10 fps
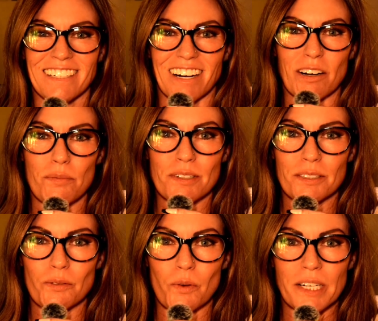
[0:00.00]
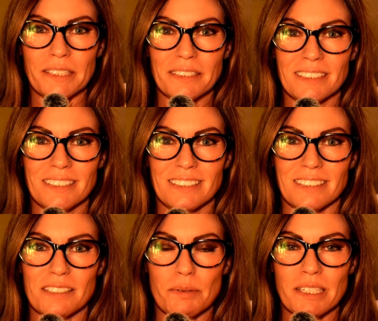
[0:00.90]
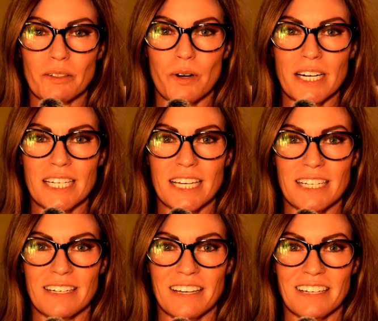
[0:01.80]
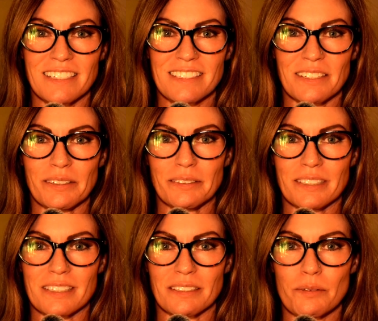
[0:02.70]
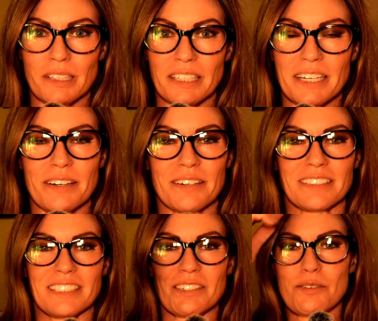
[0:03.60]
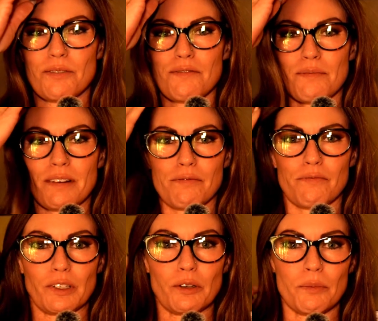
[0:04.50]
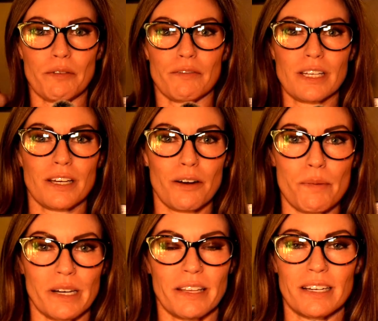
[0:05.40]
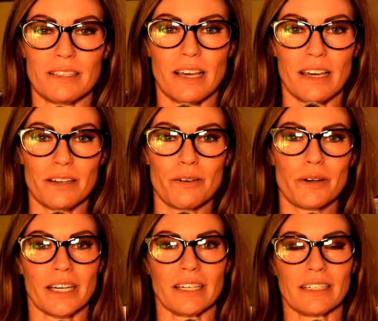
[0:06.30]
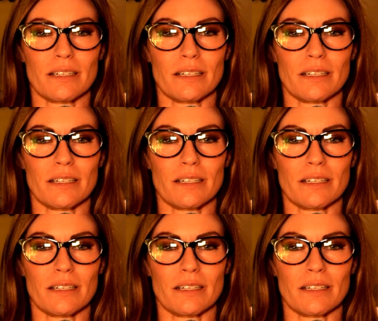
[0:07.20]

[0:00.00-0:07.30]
I hope you're doing well. It's been quite a day today, so it's a little bit later than usual for me to film a video, but that is A-okay.